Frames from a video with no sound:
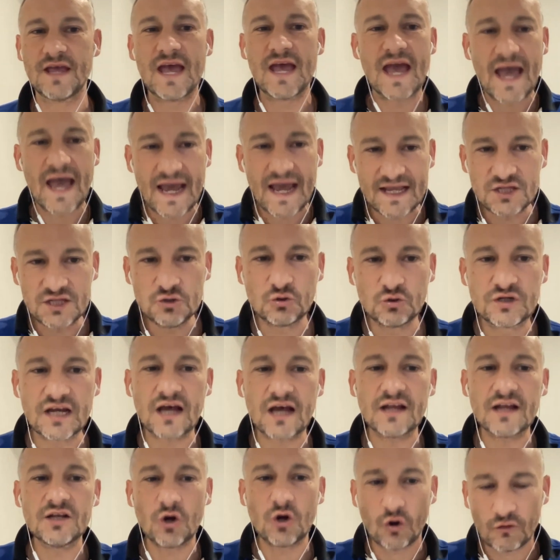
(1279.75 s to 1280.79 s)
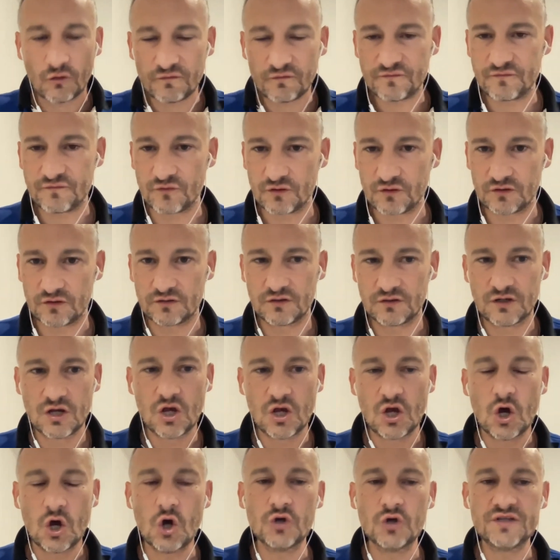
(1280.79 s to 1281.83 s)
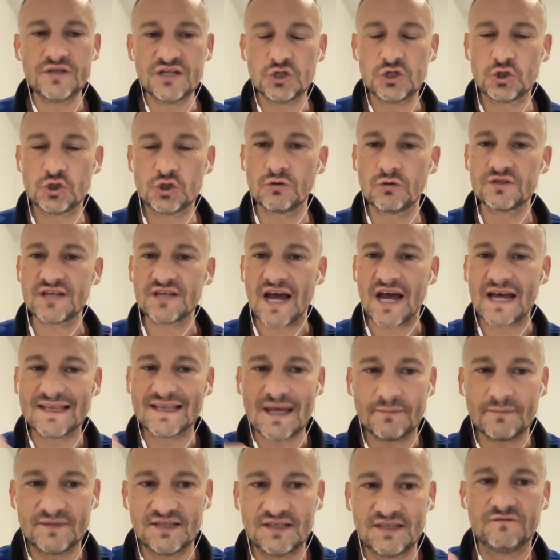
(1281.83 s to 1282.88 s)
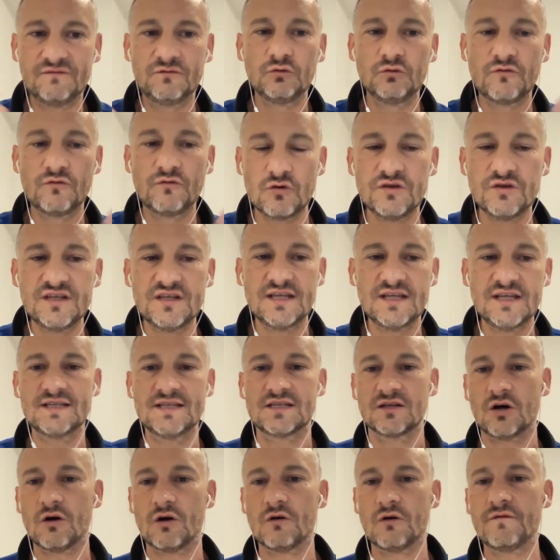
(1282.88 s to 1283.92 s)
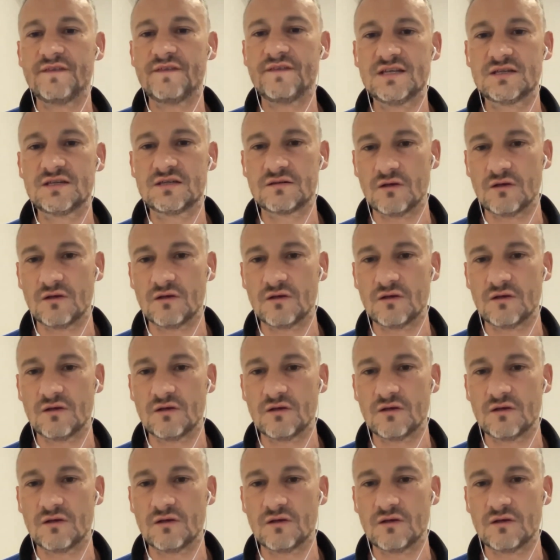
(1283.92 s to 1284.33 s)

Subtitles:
and you can offer an insurance adaptive to the needs of this